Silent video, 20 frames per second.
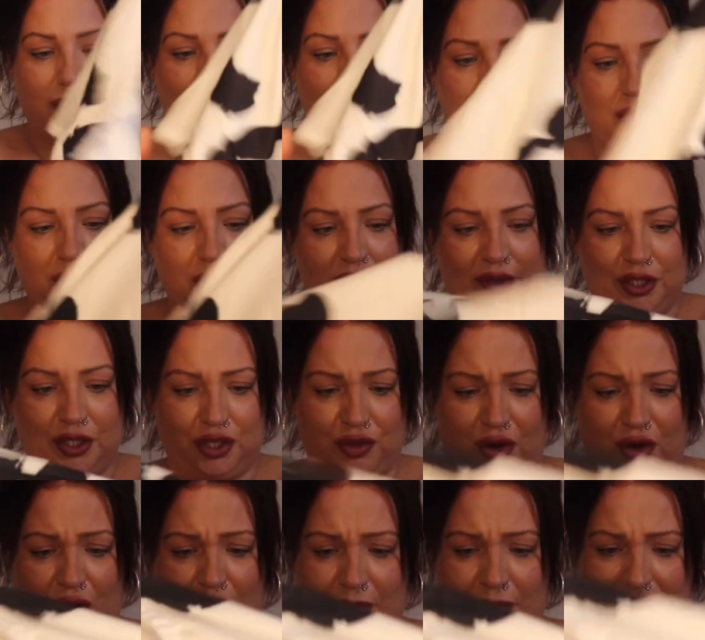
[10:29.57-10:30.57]
Oh no, that's your
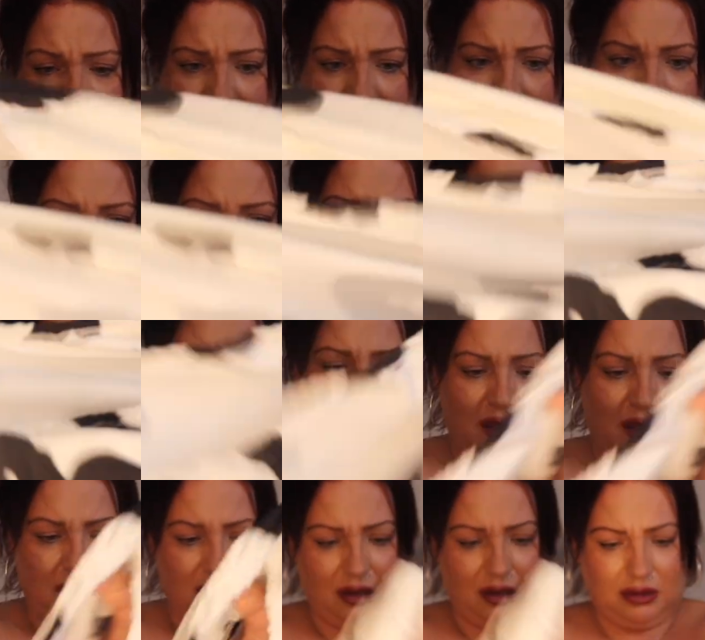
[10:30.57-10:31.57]
armpit, is it?
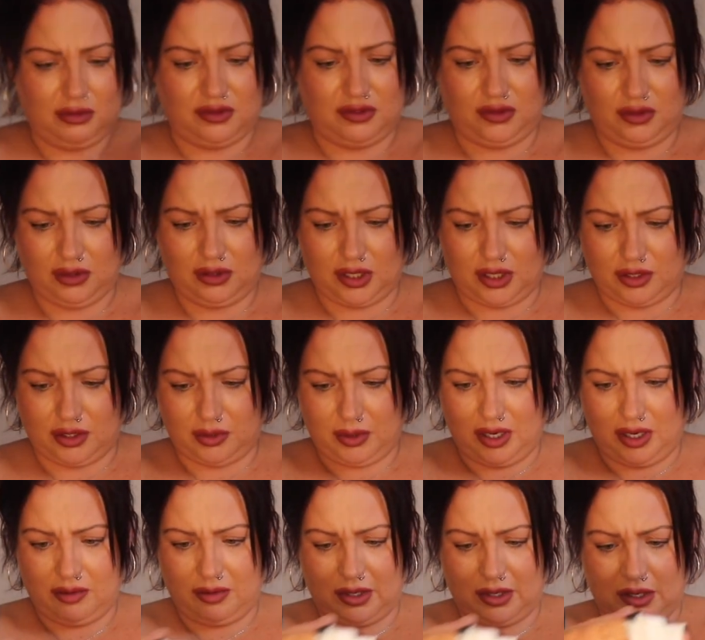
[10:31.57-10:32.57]
Oh, fuck knows,
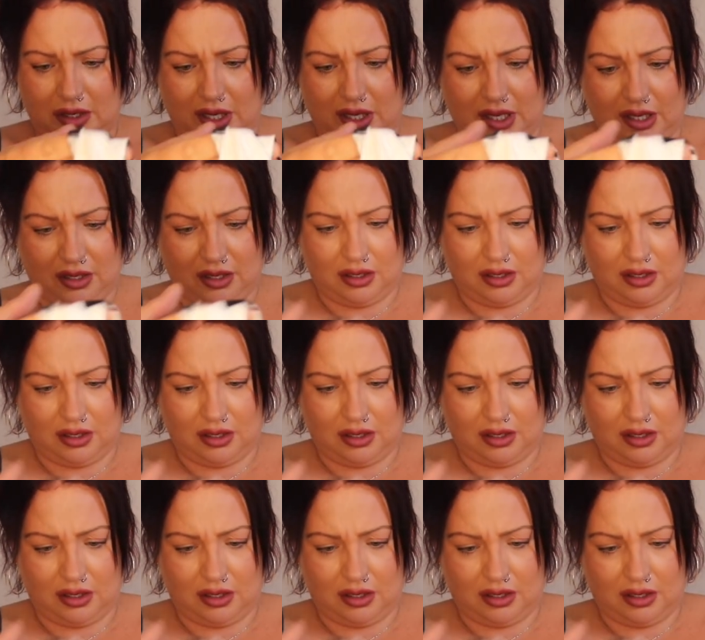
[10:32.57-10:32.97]
where am I?